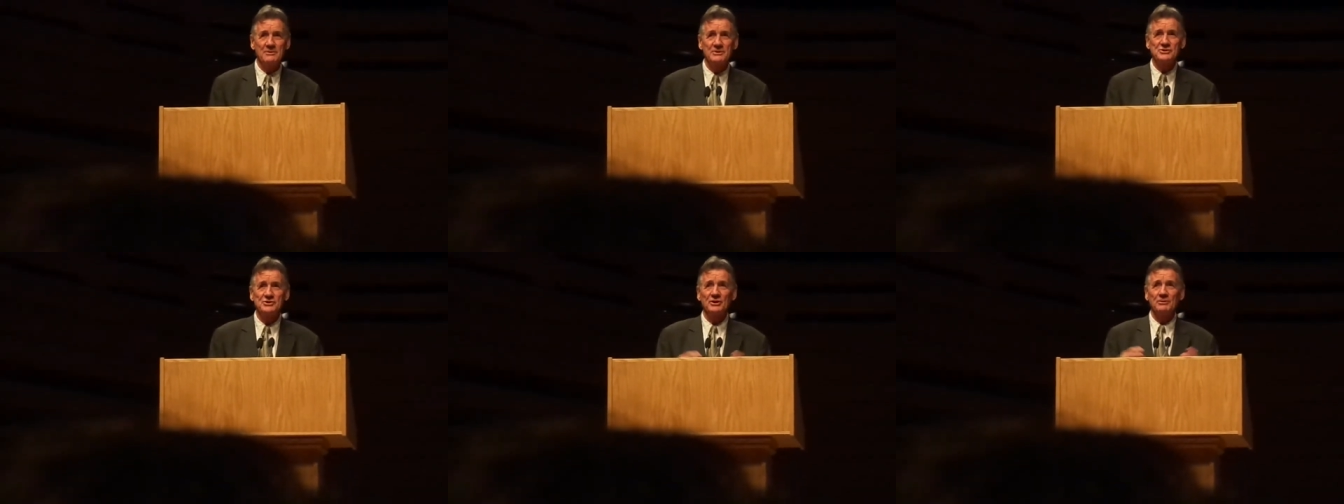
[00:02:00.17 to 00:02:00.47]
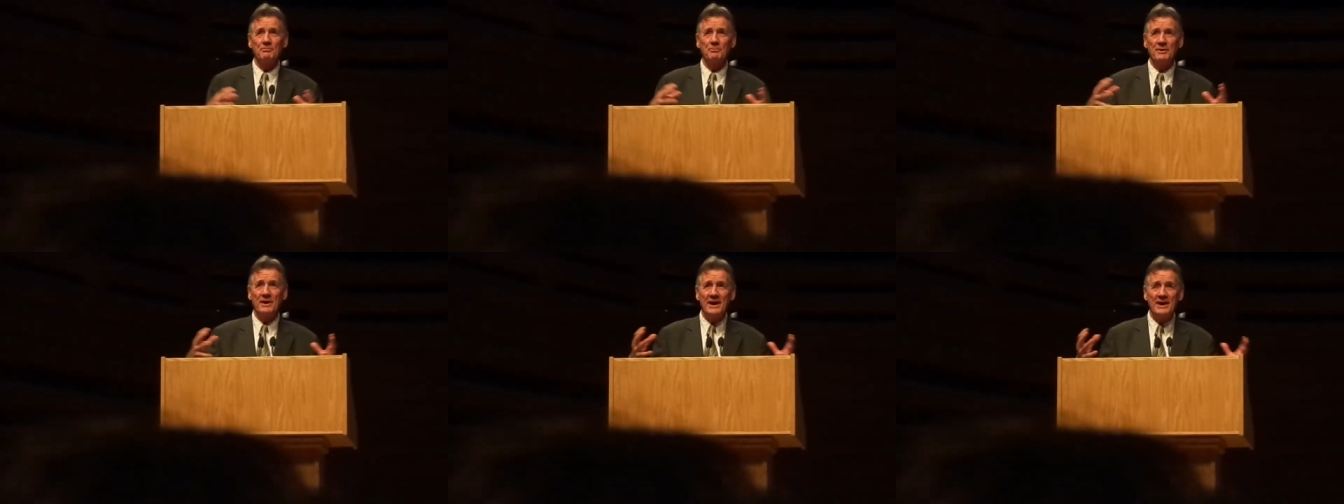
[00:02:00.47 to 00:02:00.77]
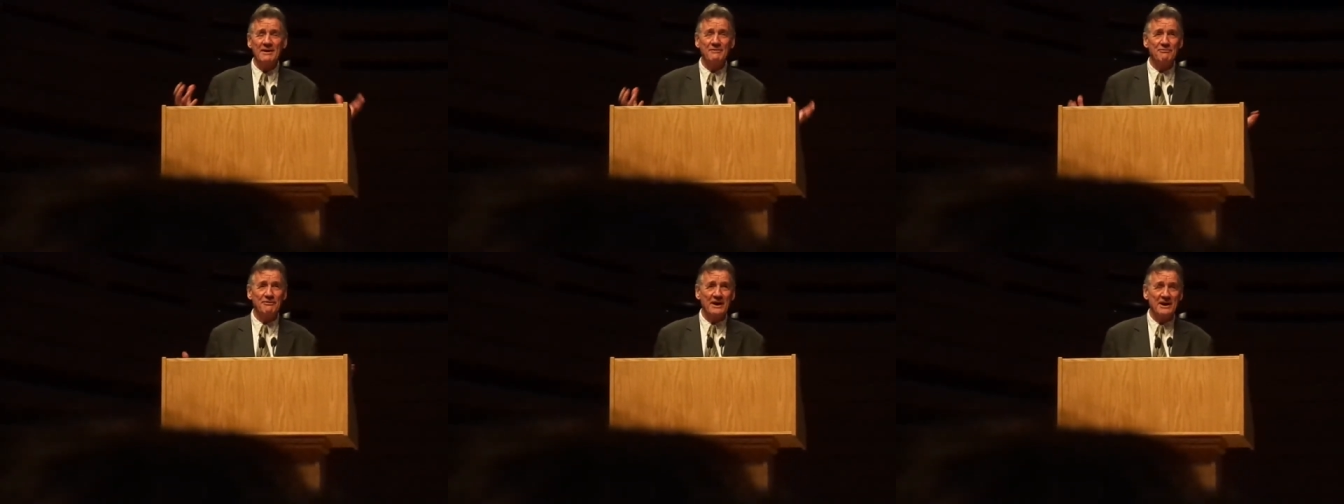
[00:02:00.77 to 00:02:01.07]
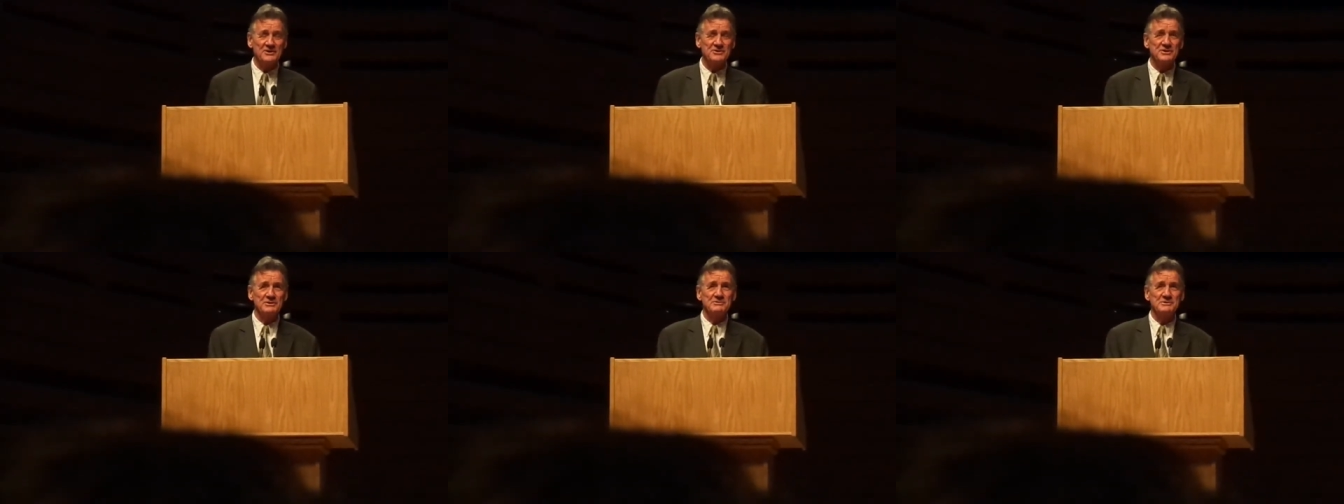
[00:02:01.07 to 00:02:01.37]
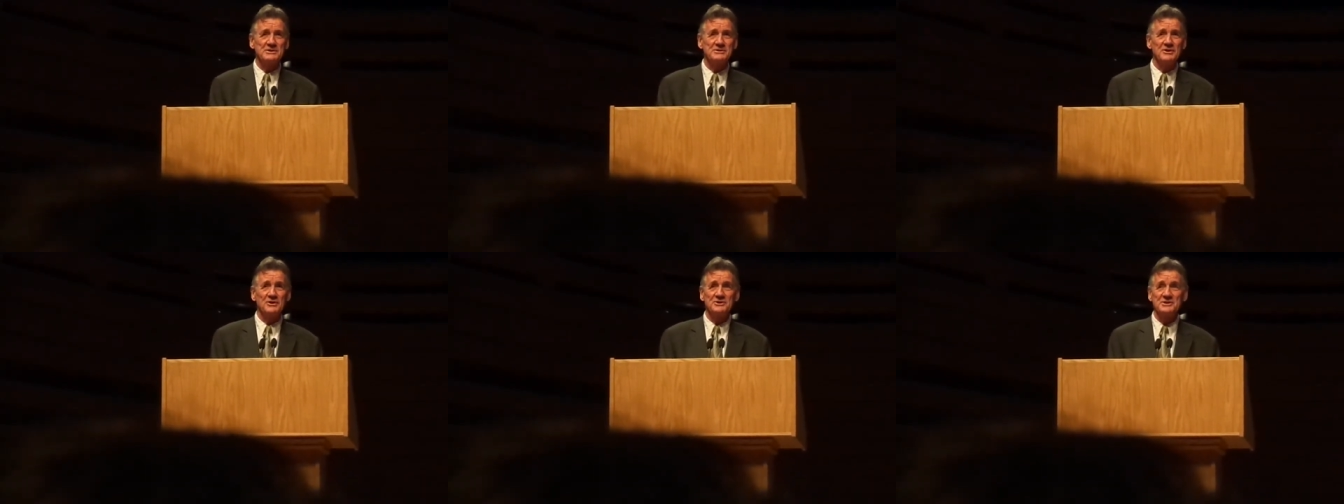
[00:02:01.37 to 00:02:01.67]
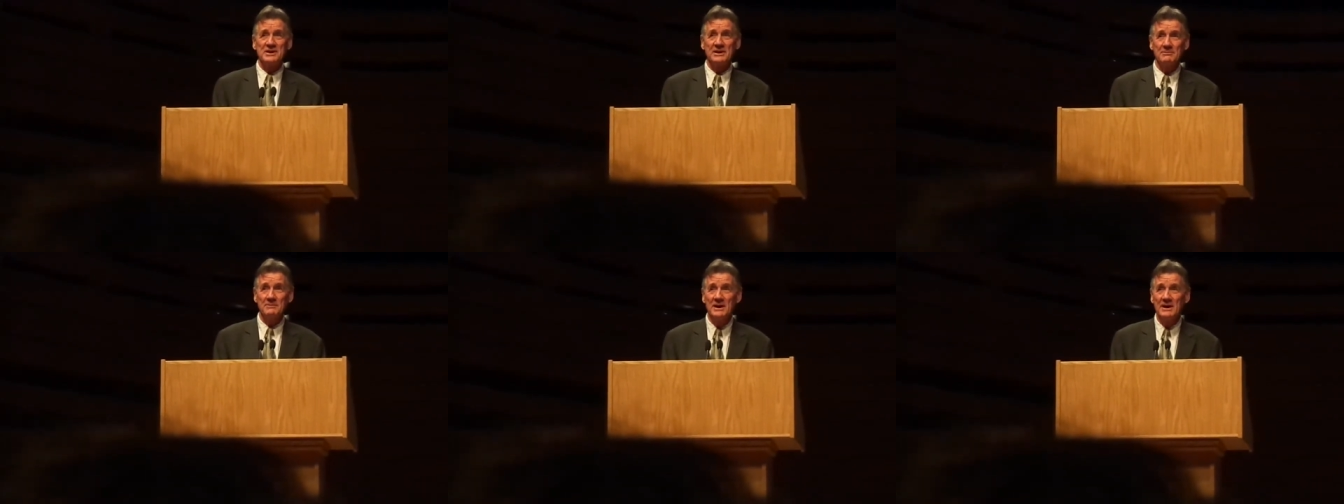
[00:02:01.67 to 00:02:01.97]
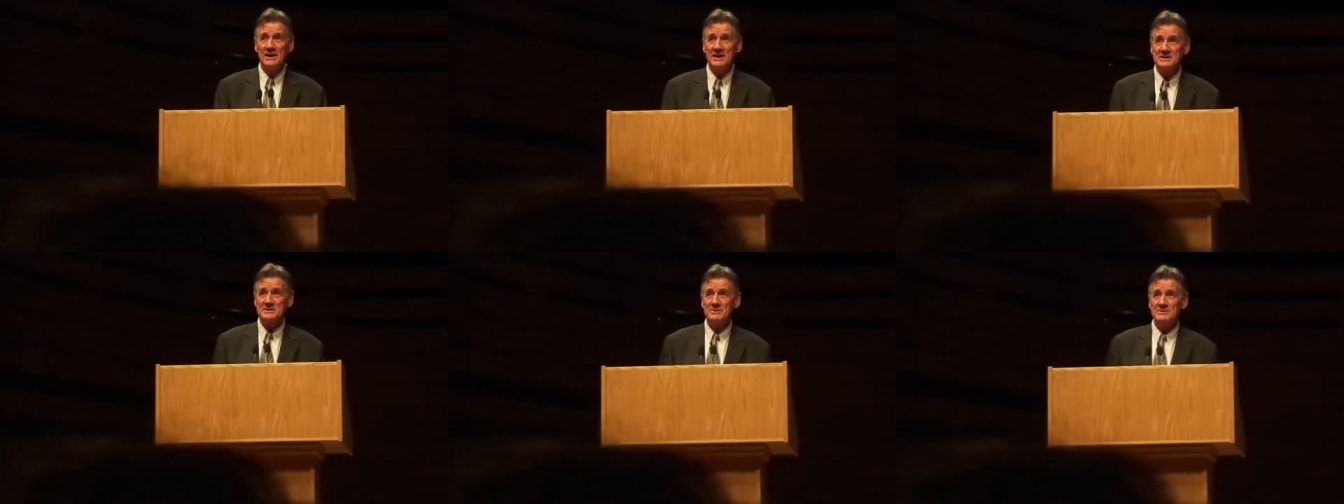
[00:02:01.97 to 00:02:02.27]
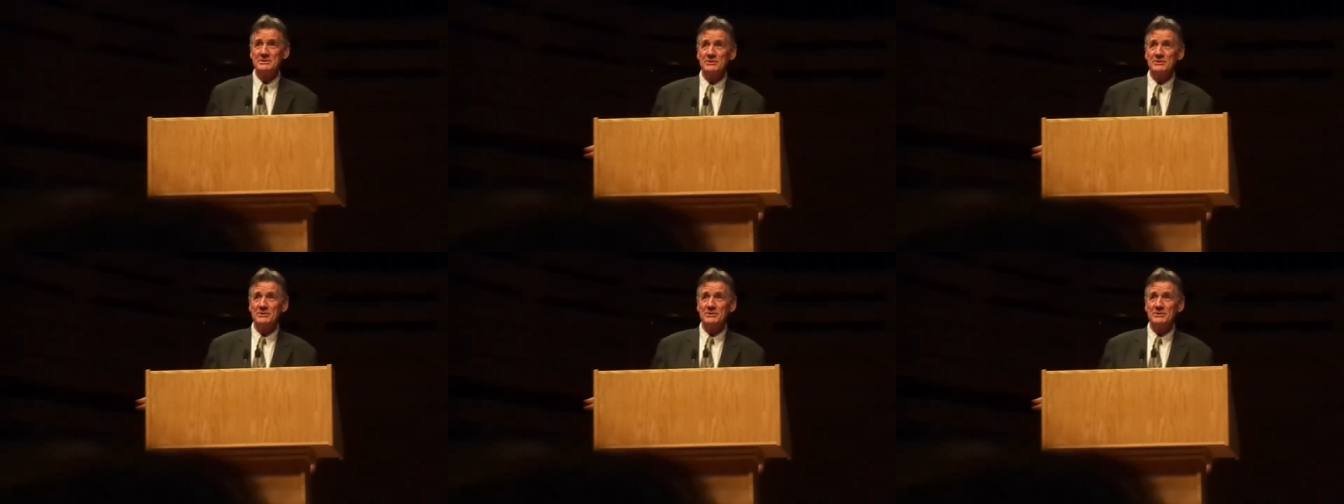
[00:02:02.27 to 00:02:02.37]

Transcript: The John Player factory was at Nottingham. So we